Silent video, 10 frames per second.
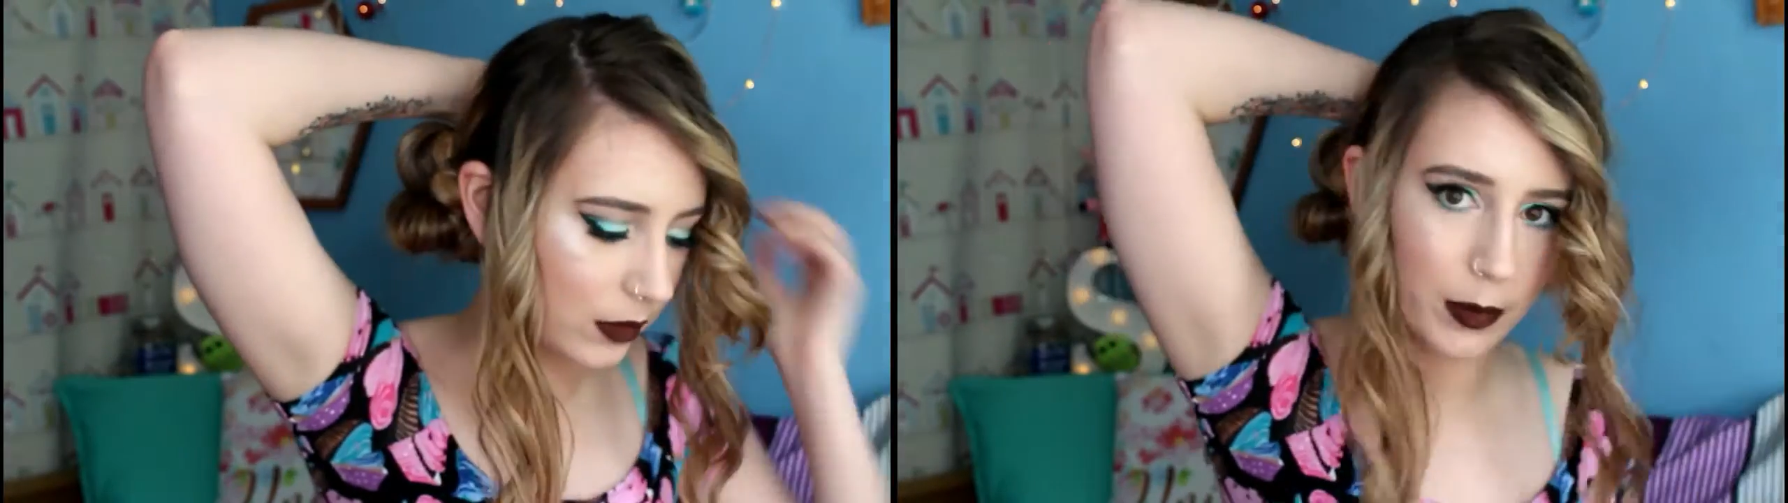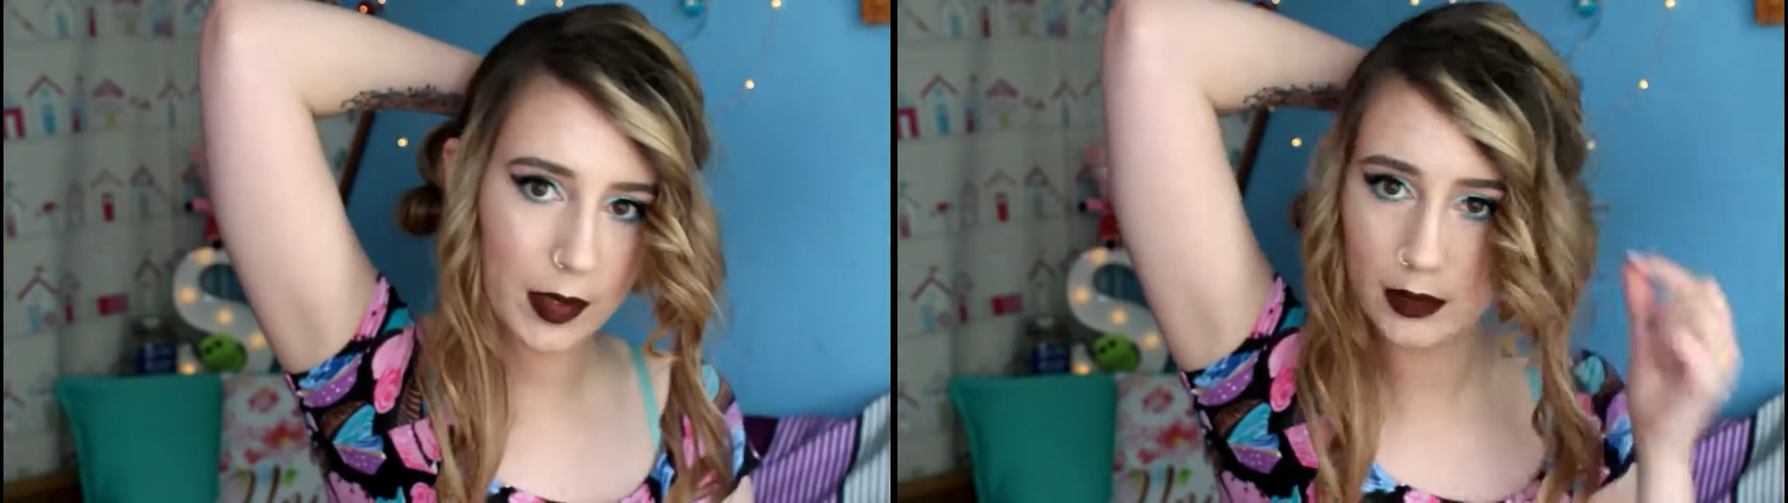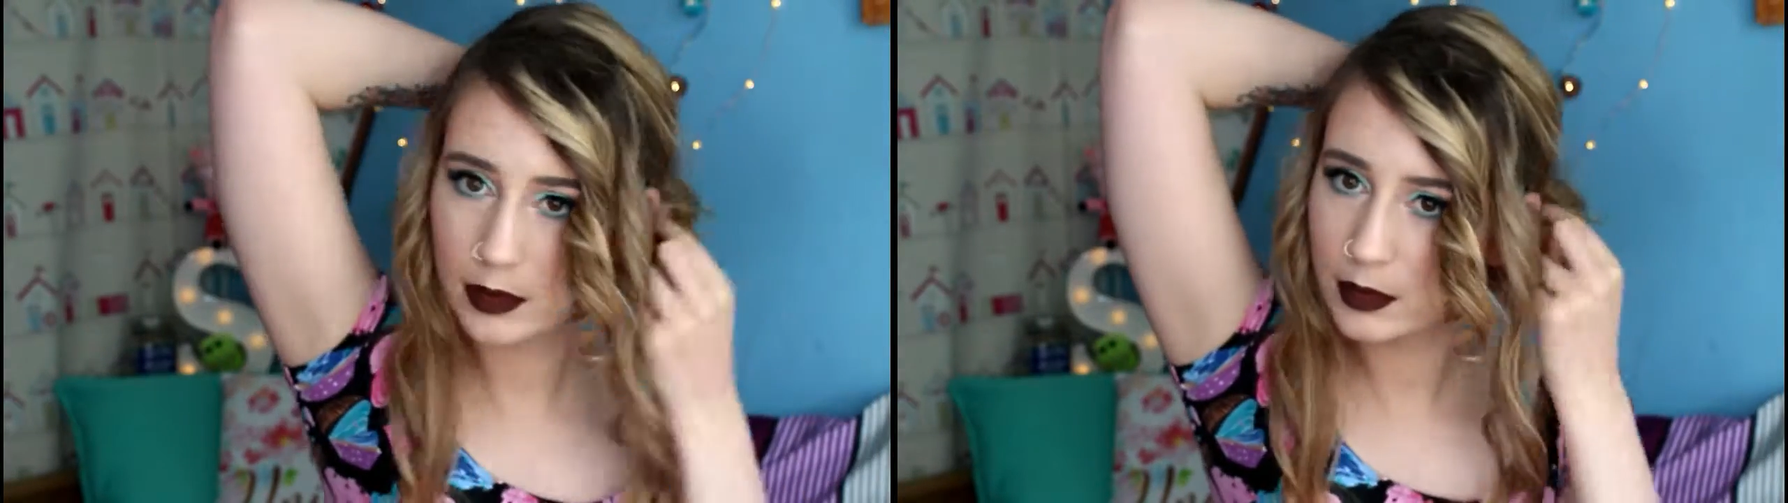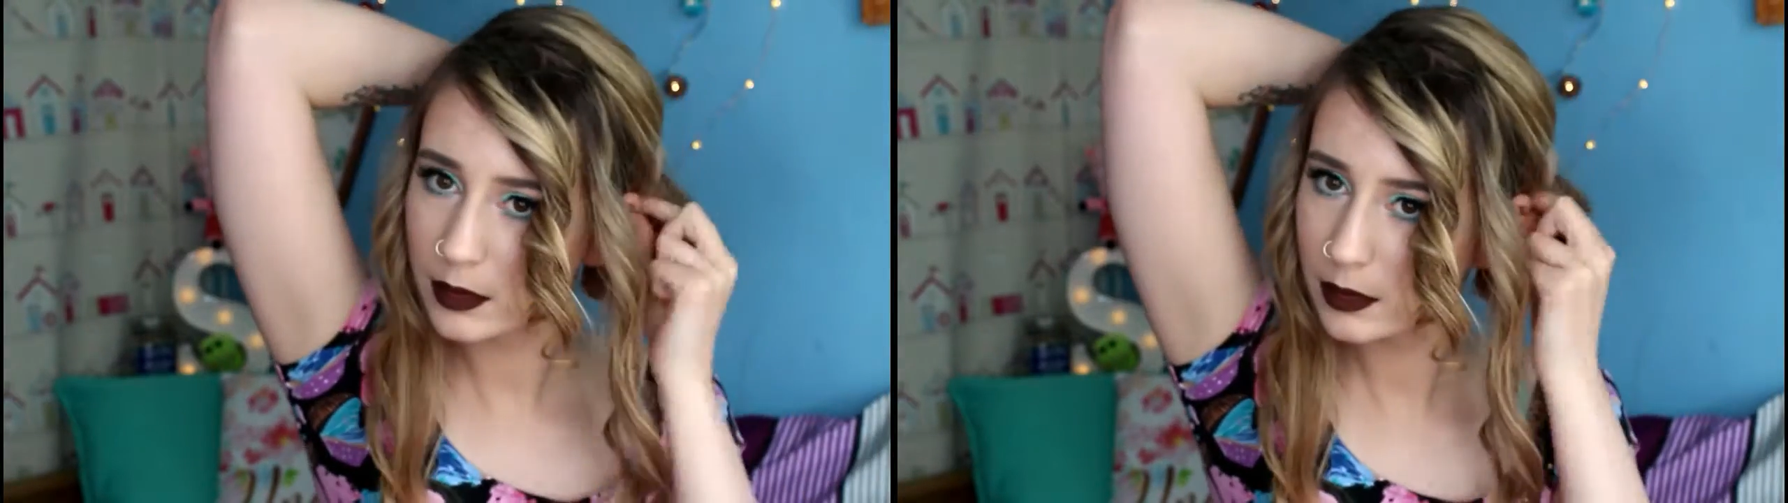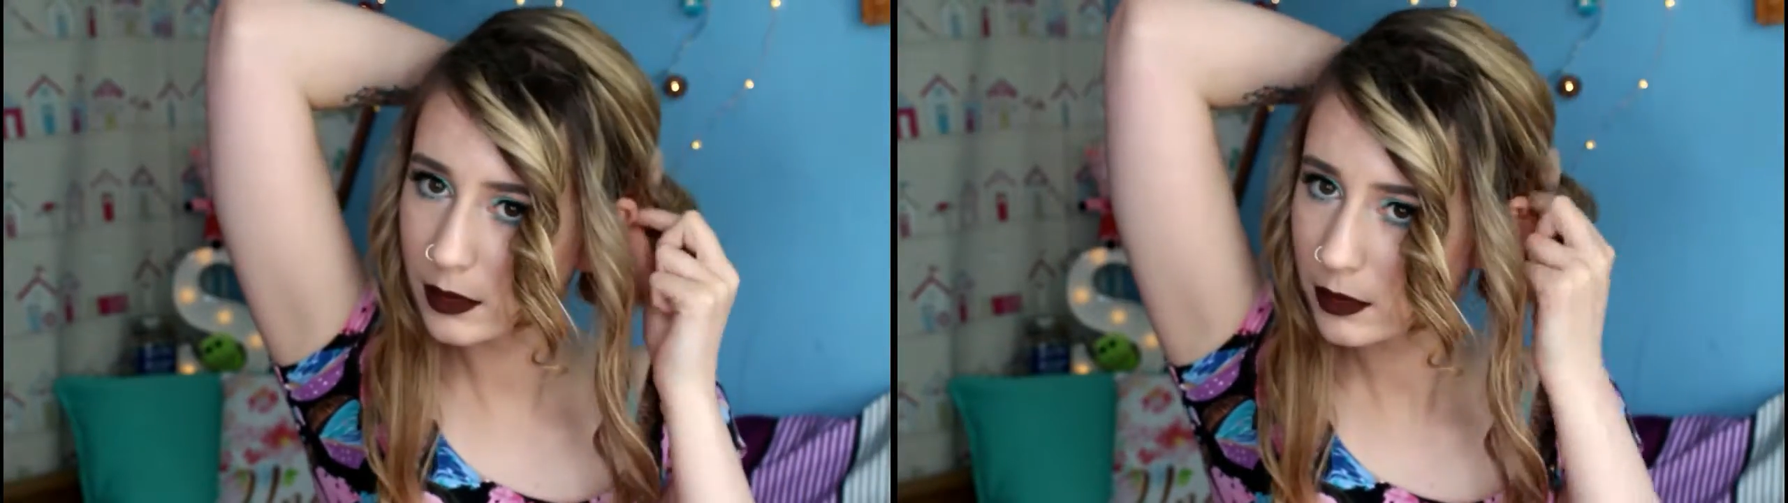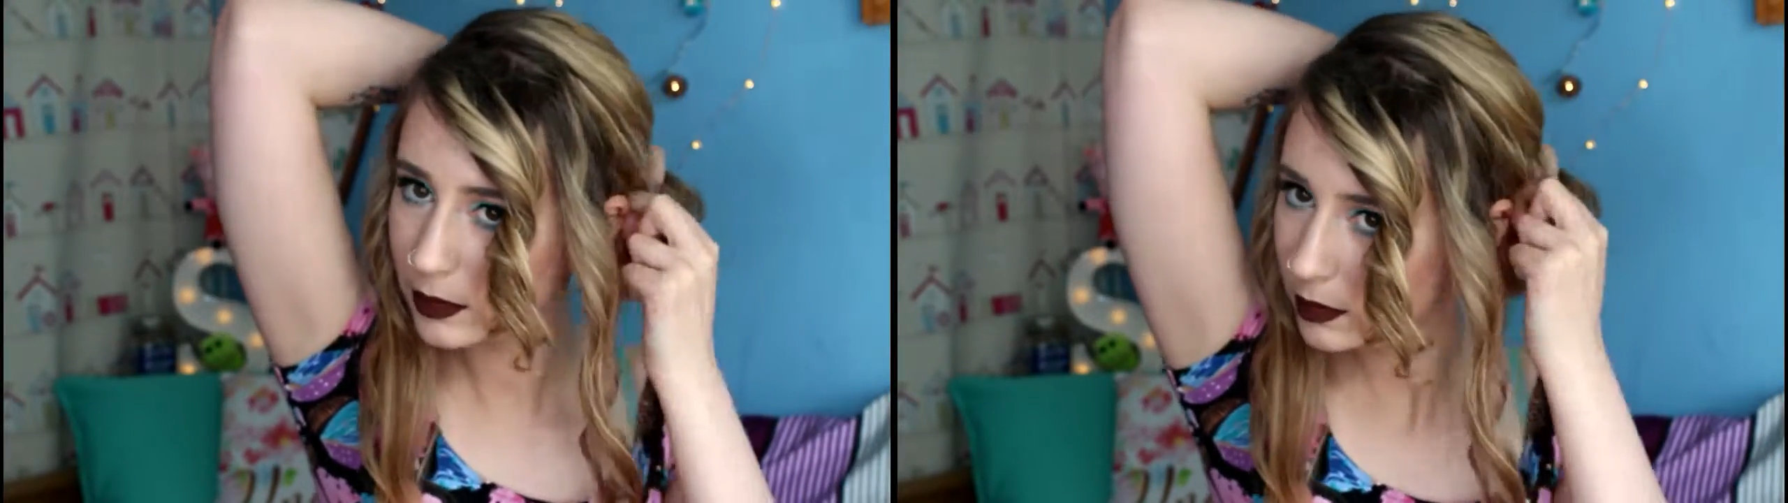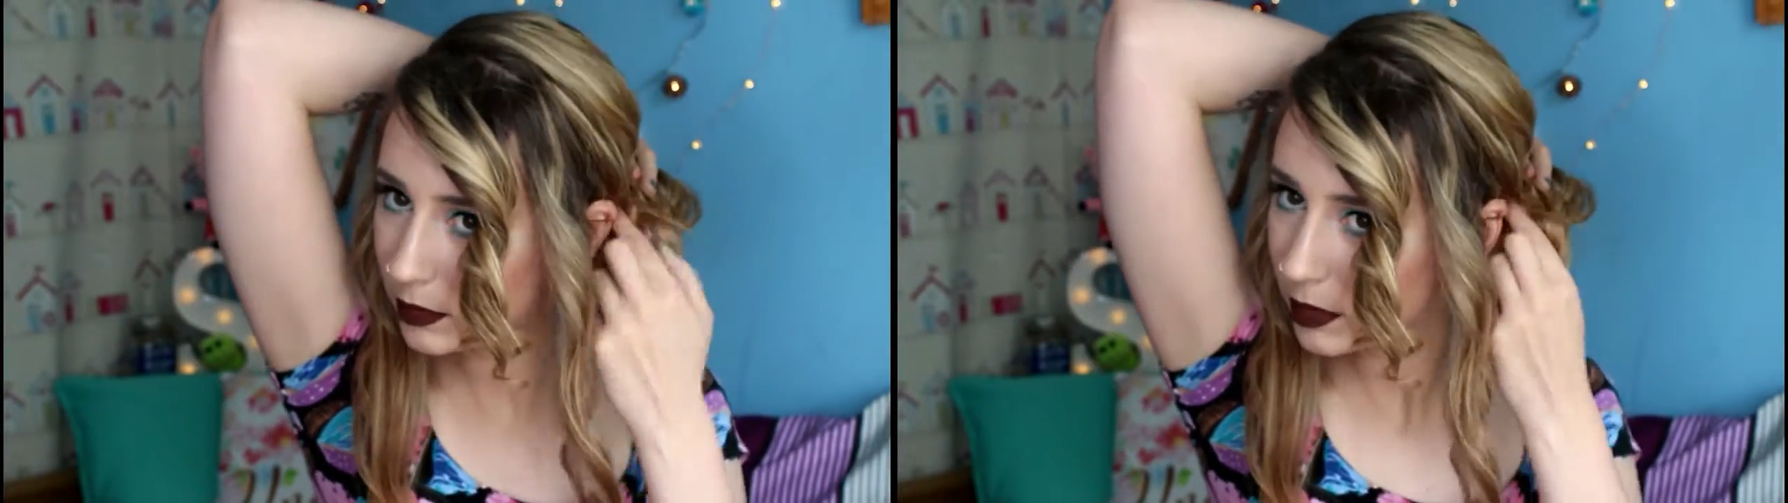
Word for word: And now all I'm doing